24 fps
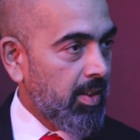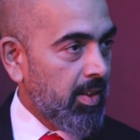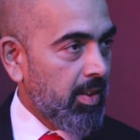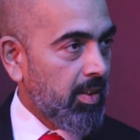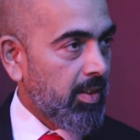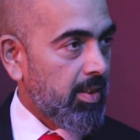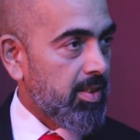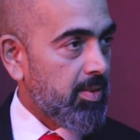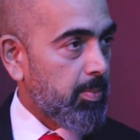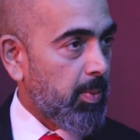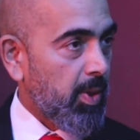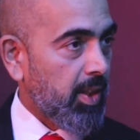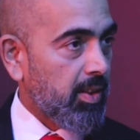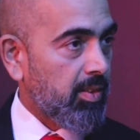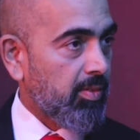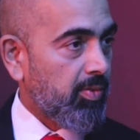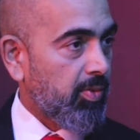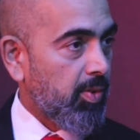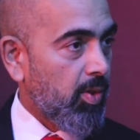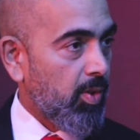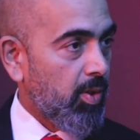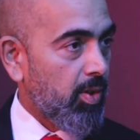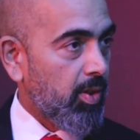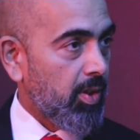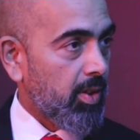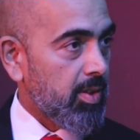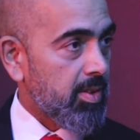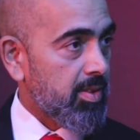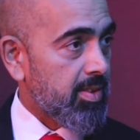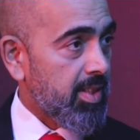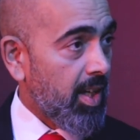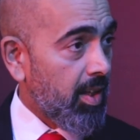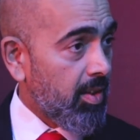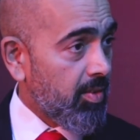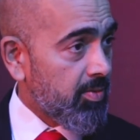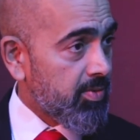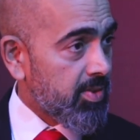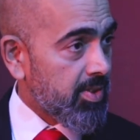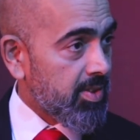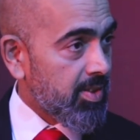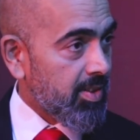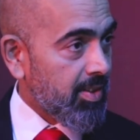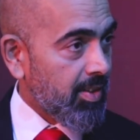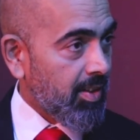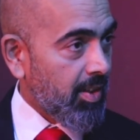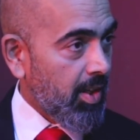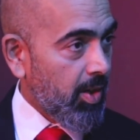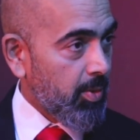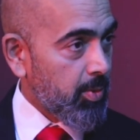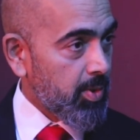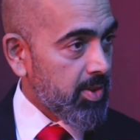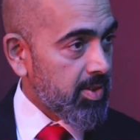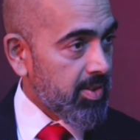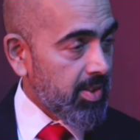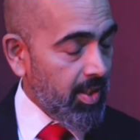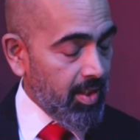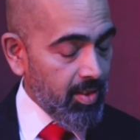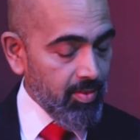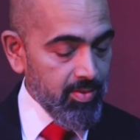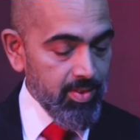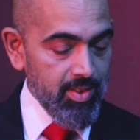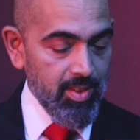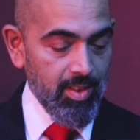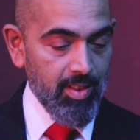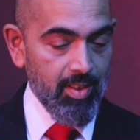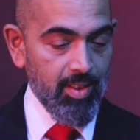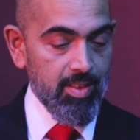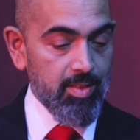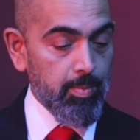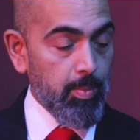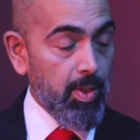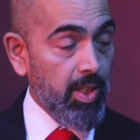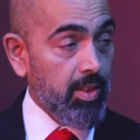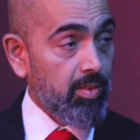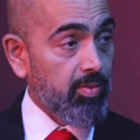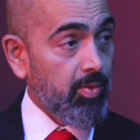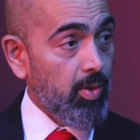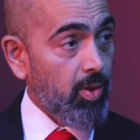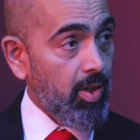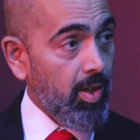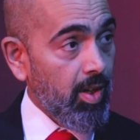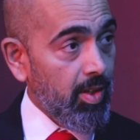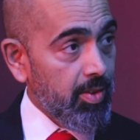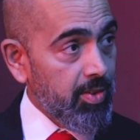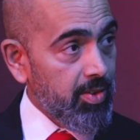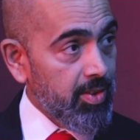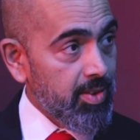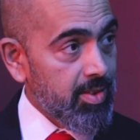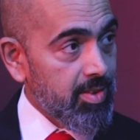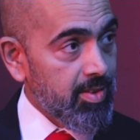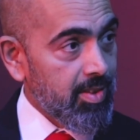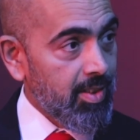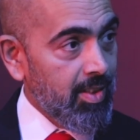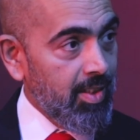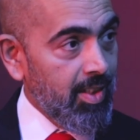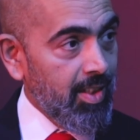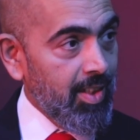Respect for selves, ourselves, respect for others,